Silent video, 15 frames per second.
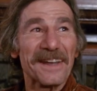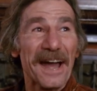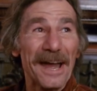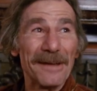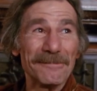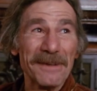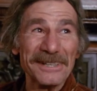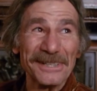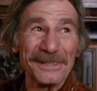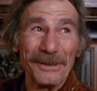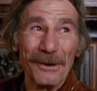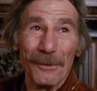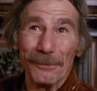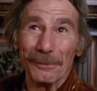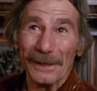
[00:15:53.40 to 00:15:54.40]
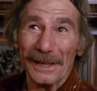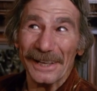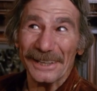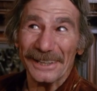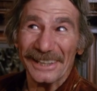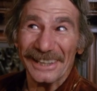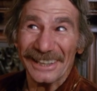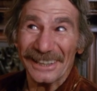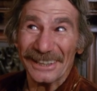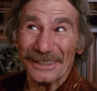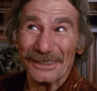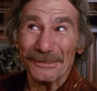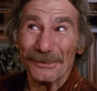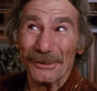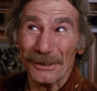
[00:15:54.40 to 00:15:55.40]
I must go play king
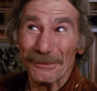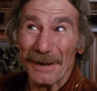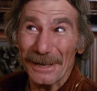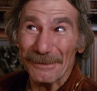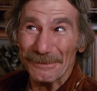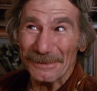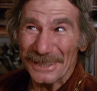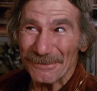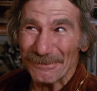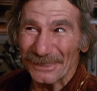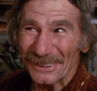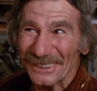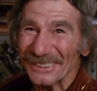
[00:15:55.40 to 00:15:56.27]
for my people.